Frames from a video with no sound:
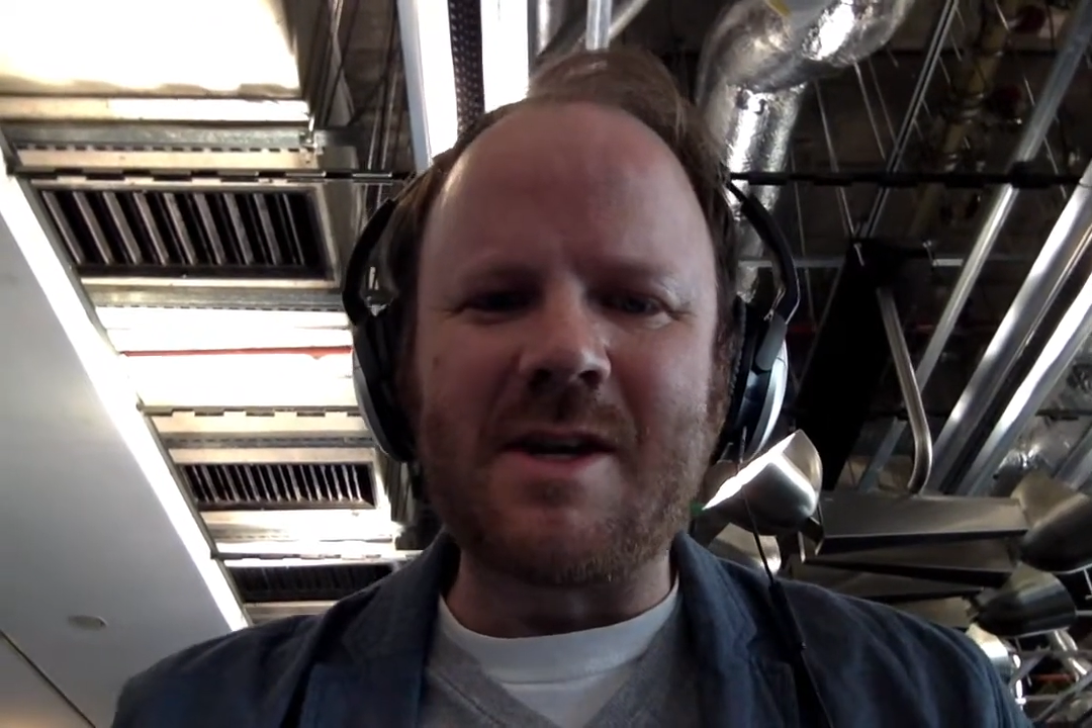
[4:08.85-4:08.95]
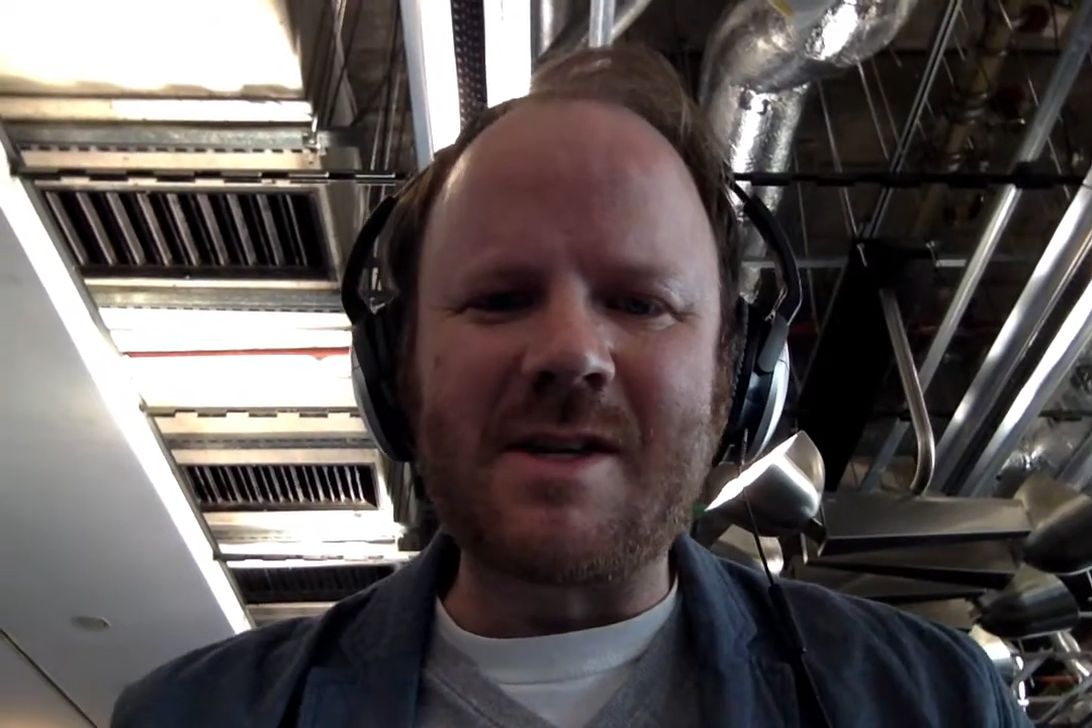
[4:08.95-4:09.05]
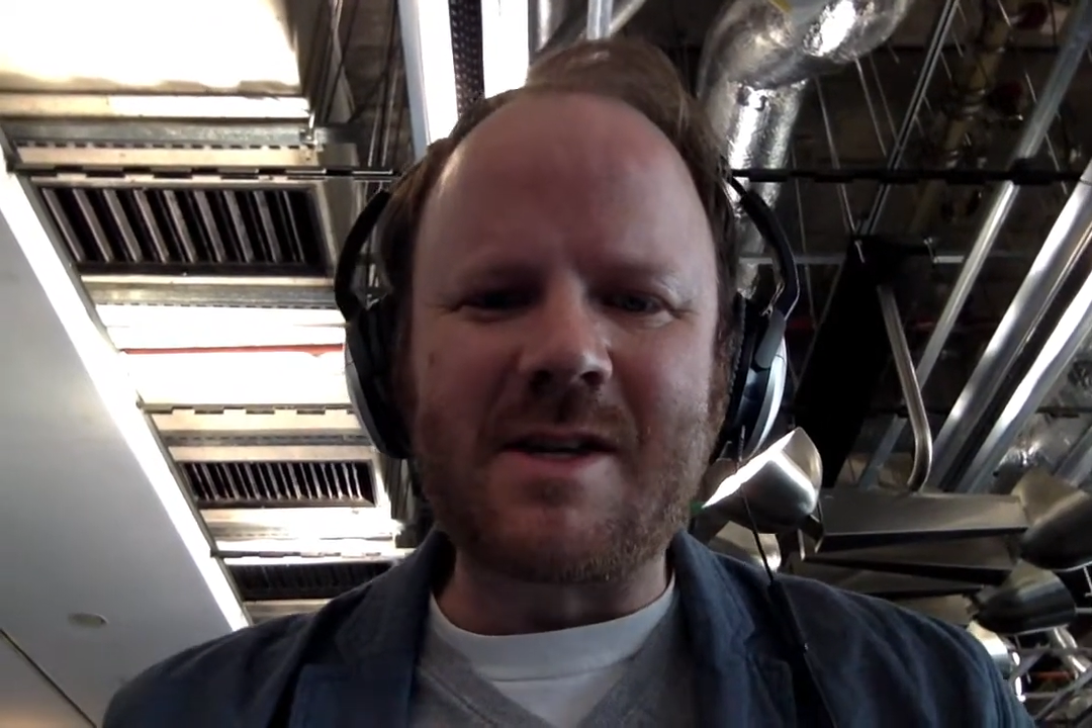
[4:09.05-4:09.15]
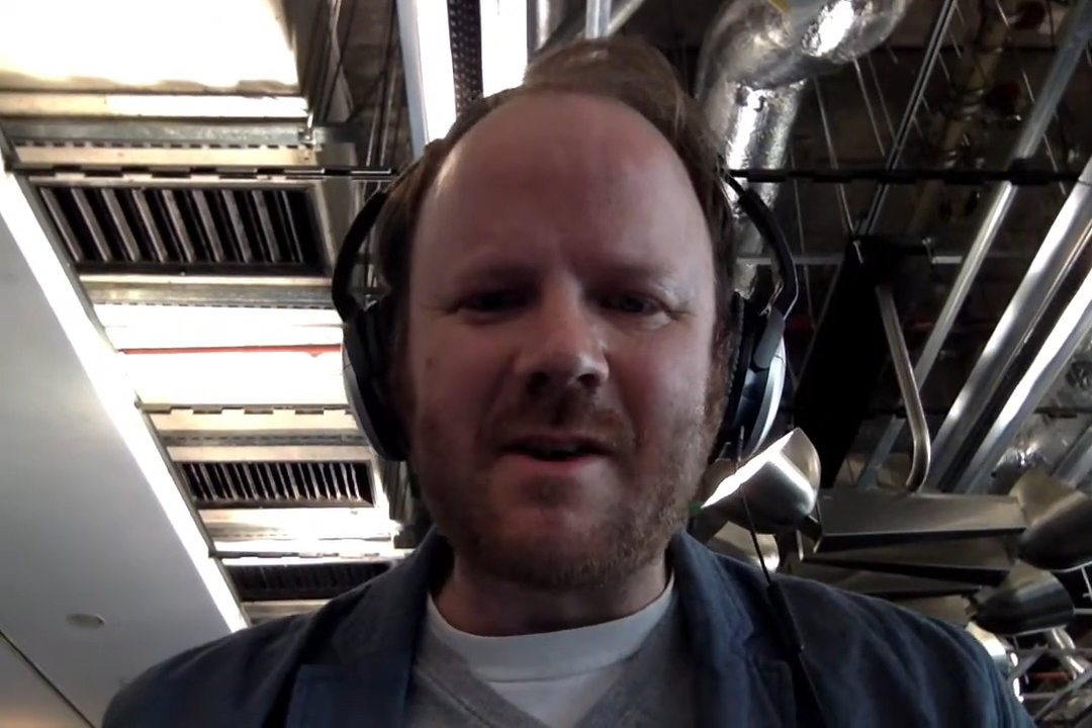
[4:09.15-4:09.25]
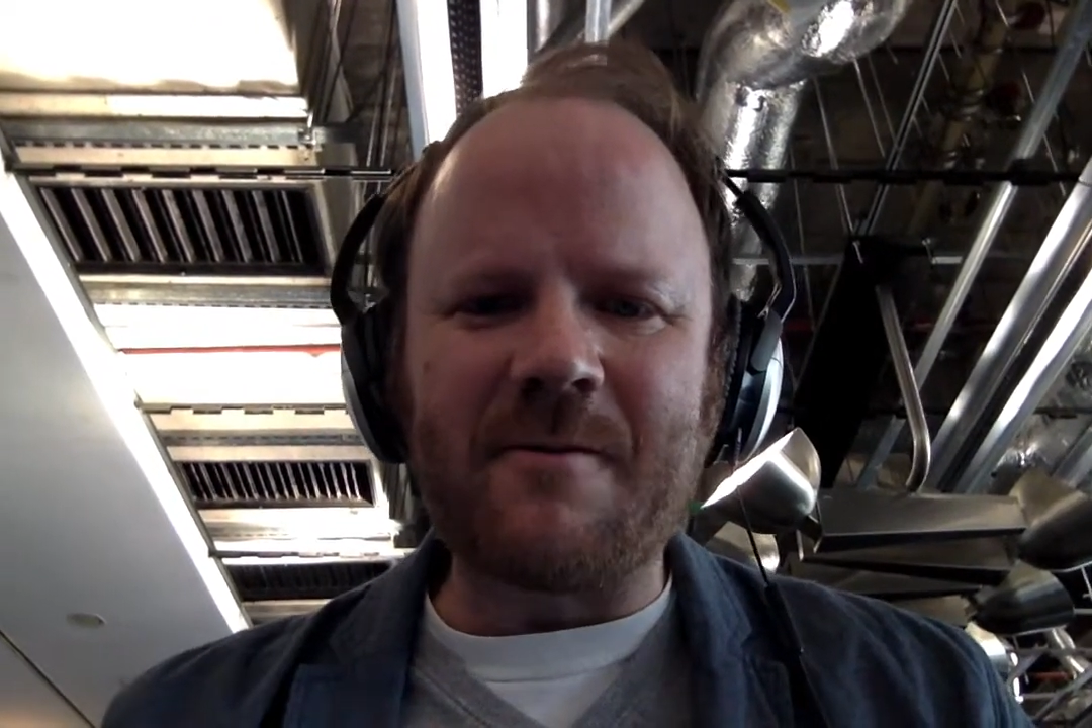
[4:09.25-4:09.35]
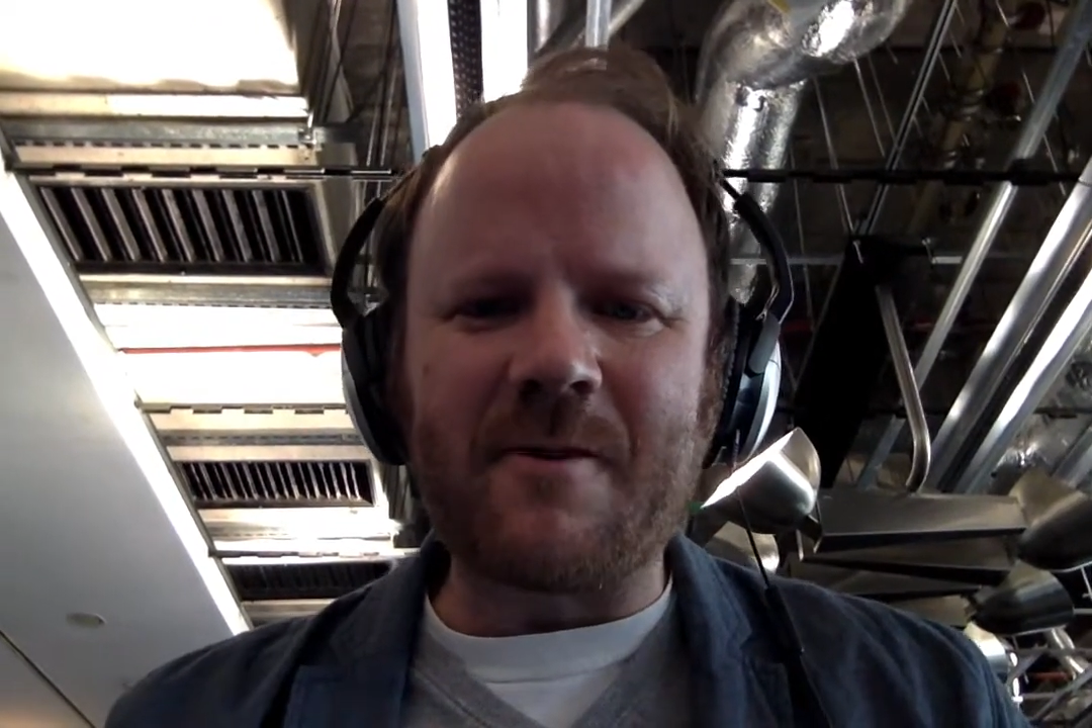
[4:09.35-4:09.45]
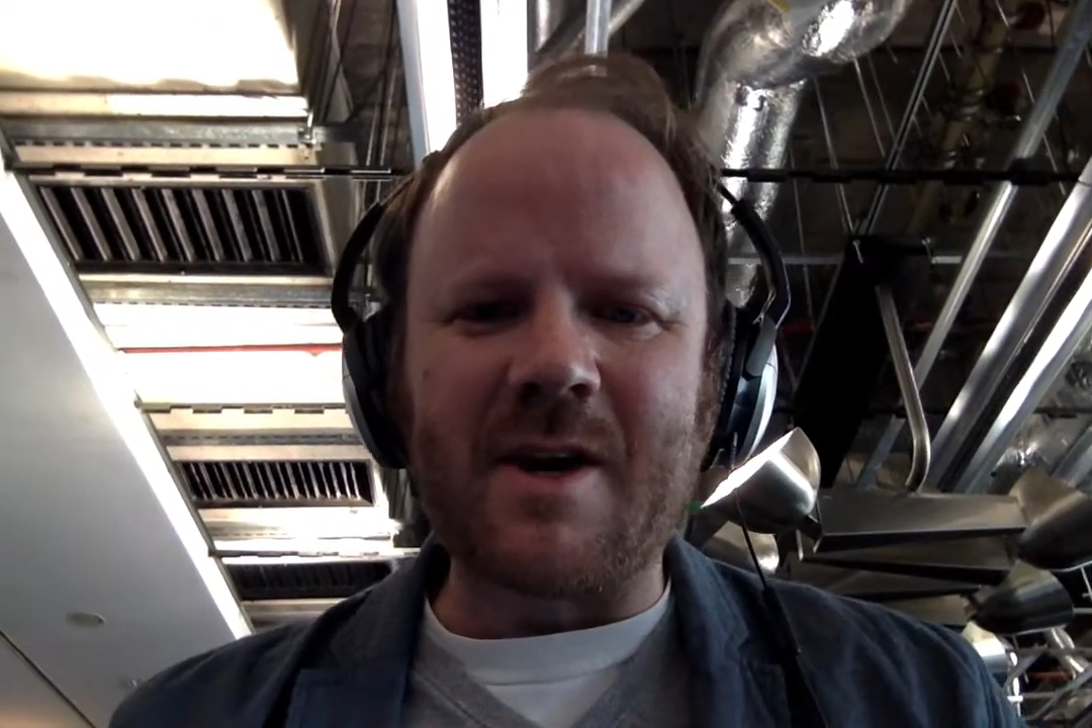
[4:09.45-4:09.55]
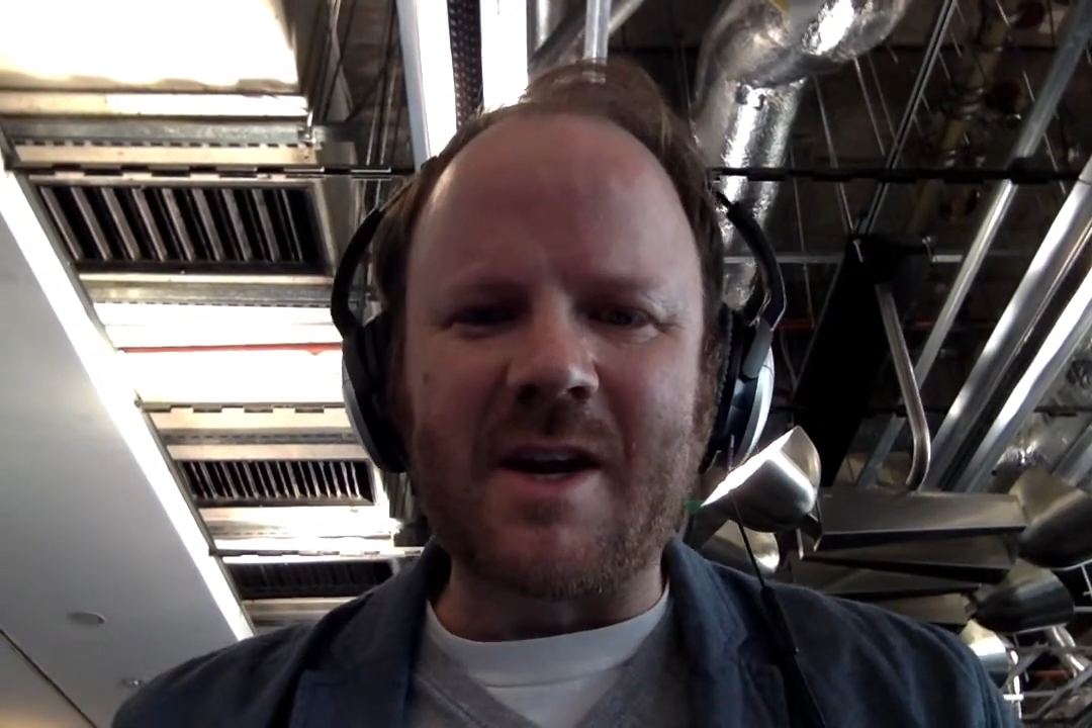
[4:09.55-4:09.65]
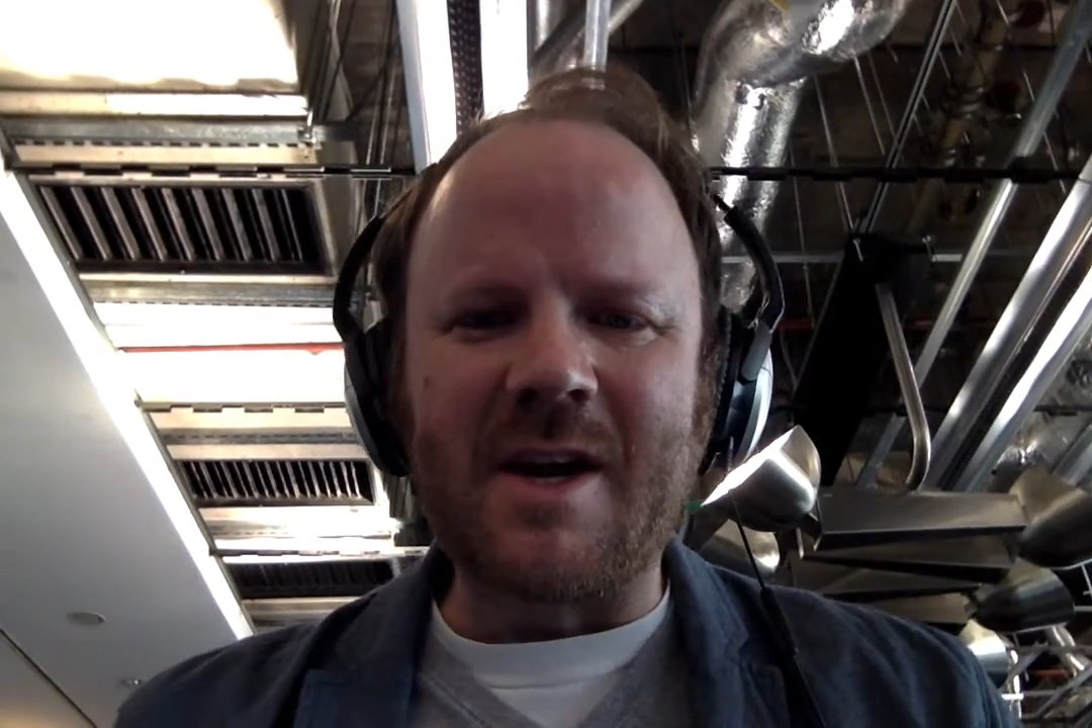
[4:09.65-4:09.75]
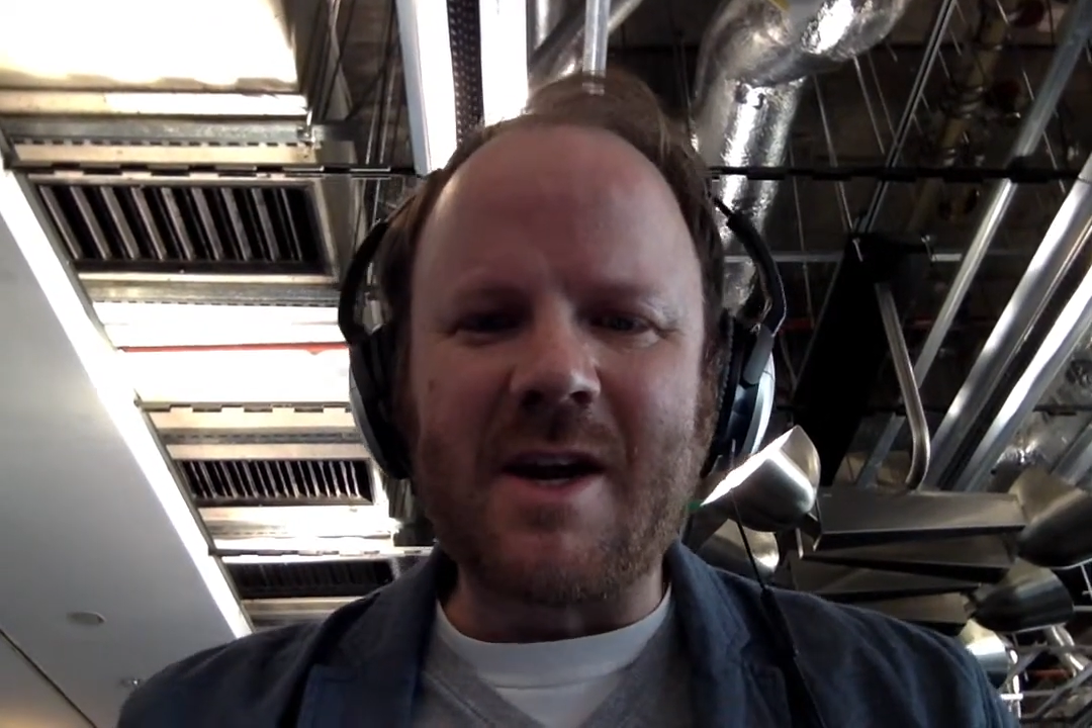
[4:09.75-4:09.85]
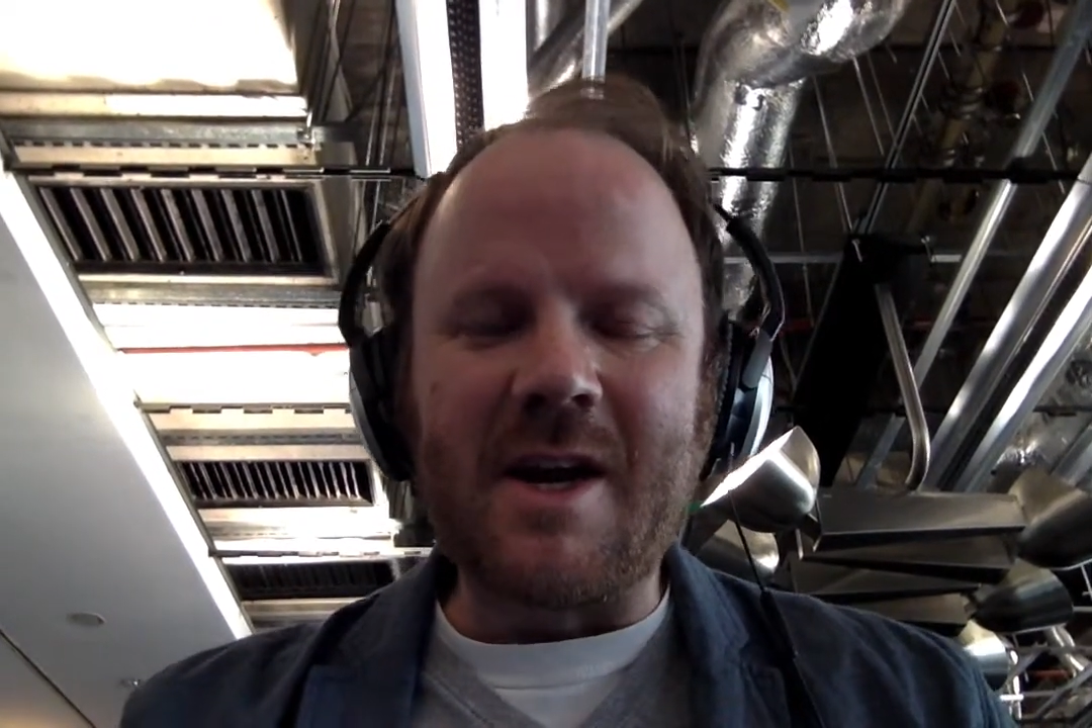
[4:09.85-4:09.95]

is different